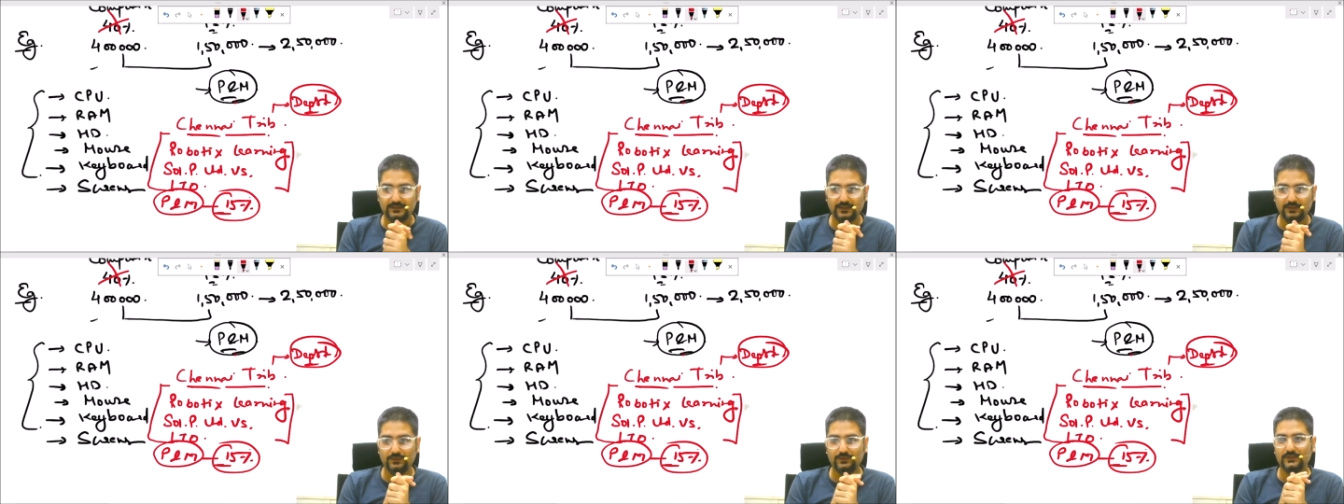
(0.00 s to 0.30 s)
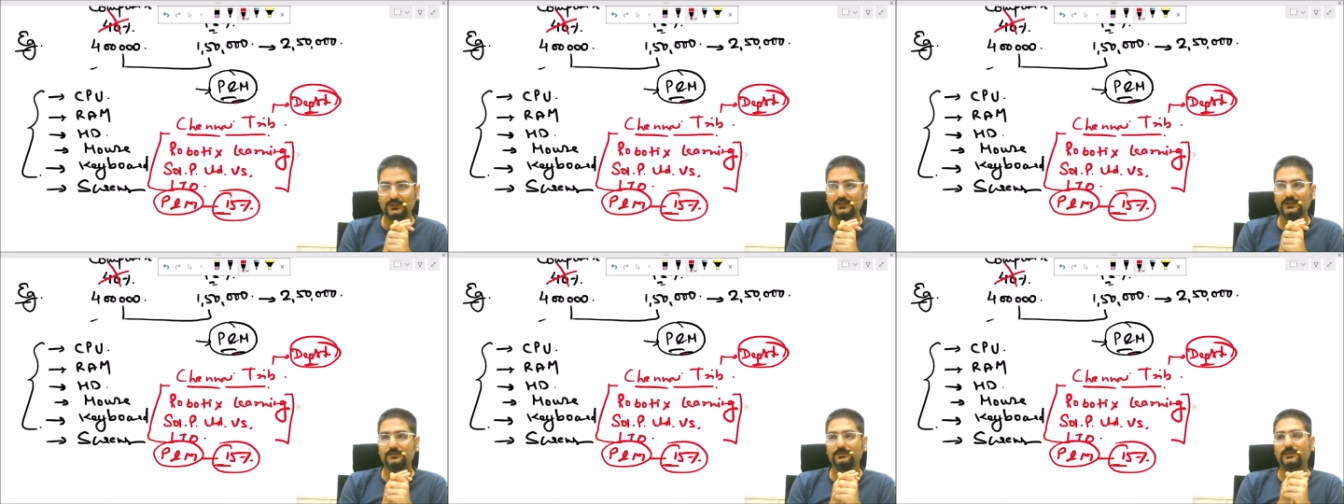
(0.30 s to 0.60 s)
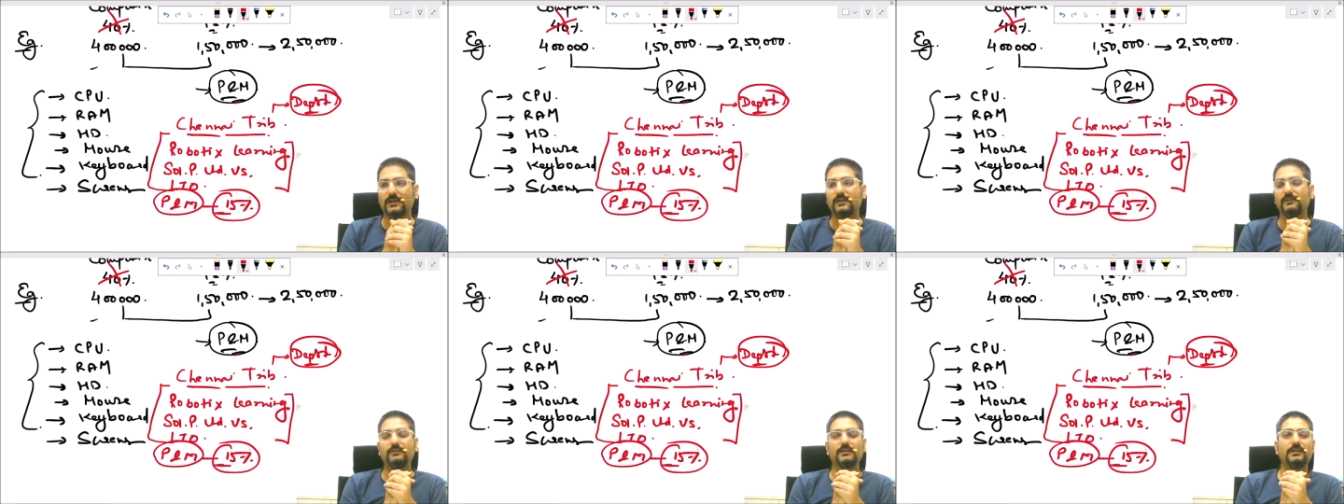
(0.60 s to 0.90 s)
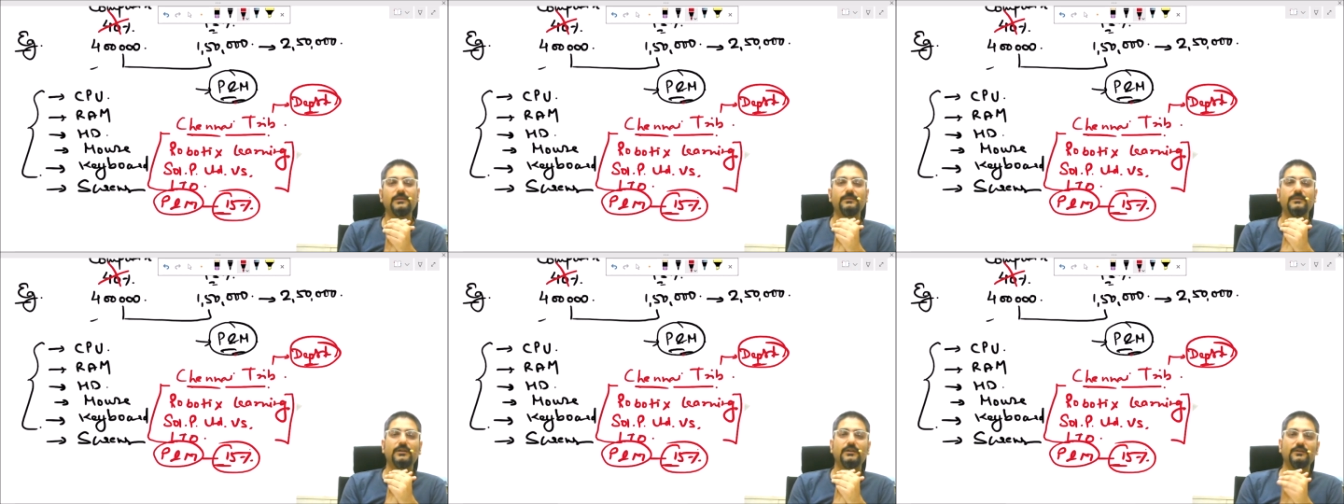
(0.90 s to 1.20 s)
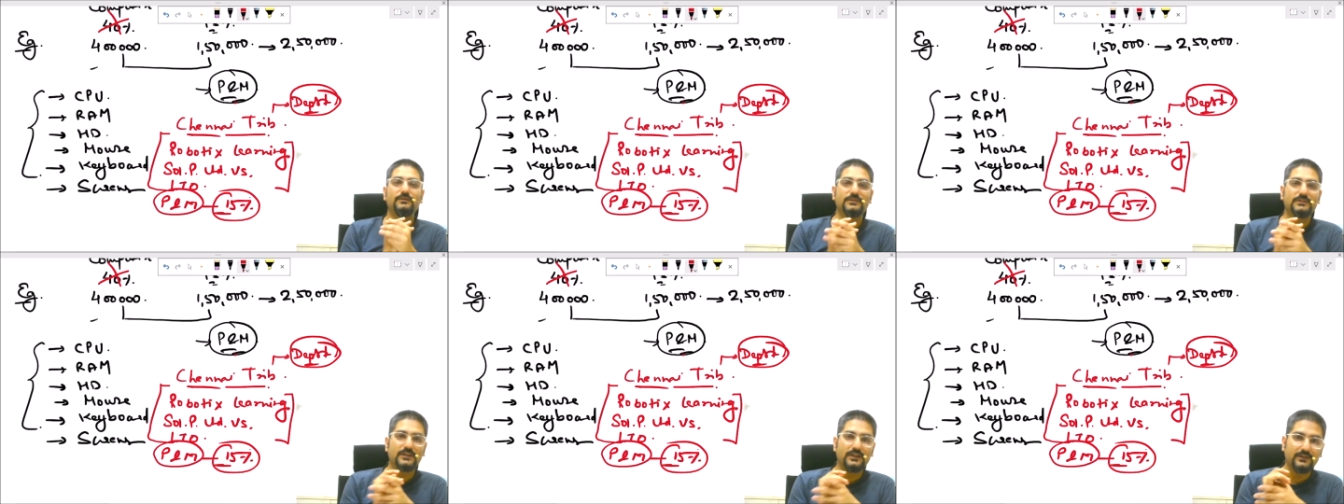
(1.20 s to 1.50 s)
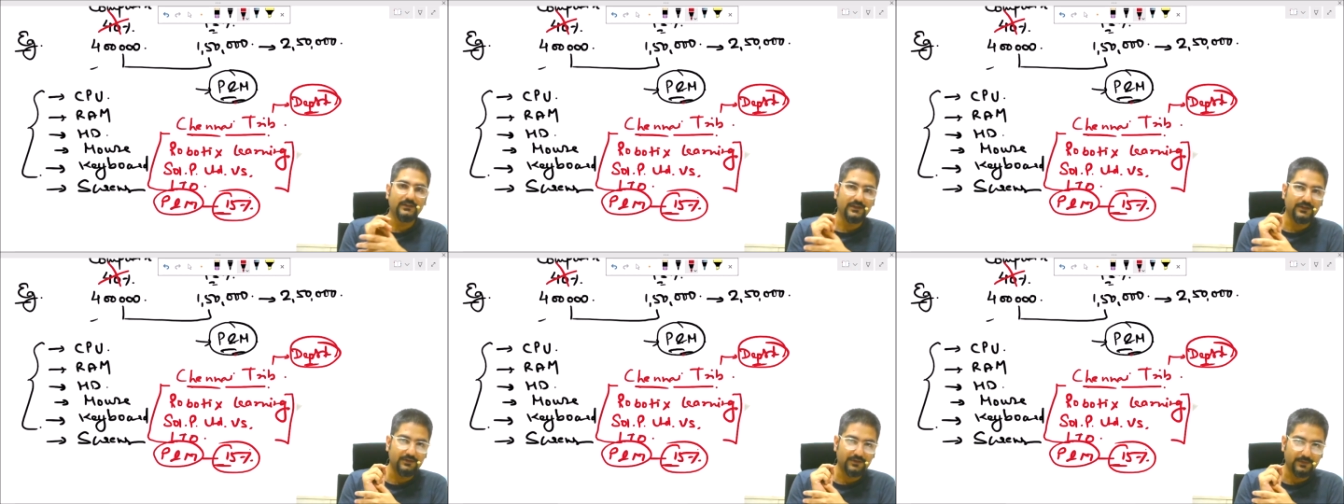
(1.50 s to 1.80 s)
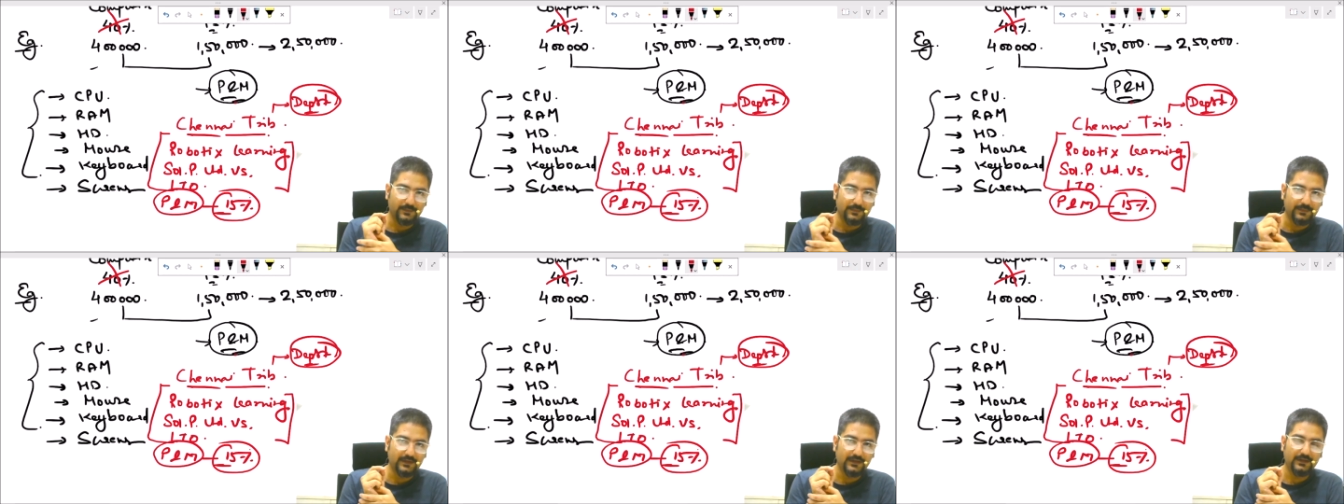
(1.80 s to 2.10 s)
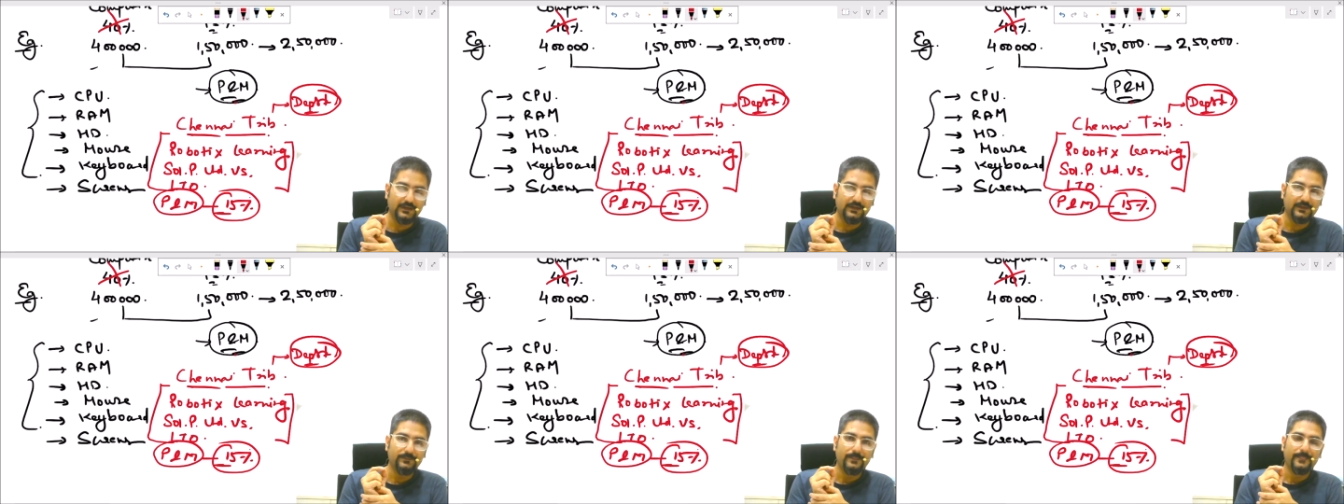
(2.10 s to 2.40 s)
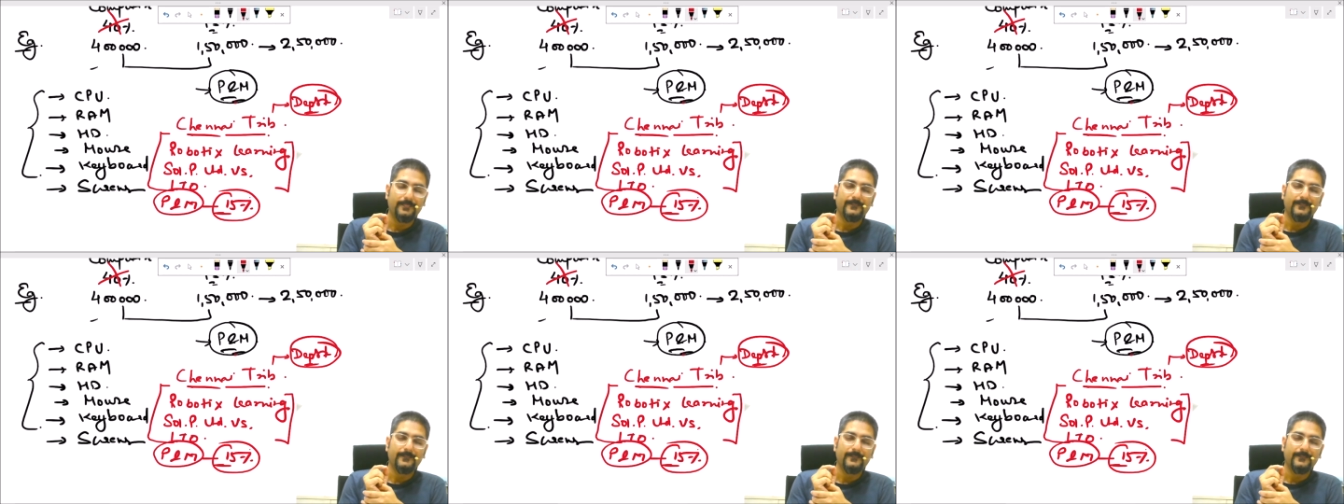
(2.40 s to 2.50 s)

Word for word: Solutions Private Limited of Chennai Tribunal,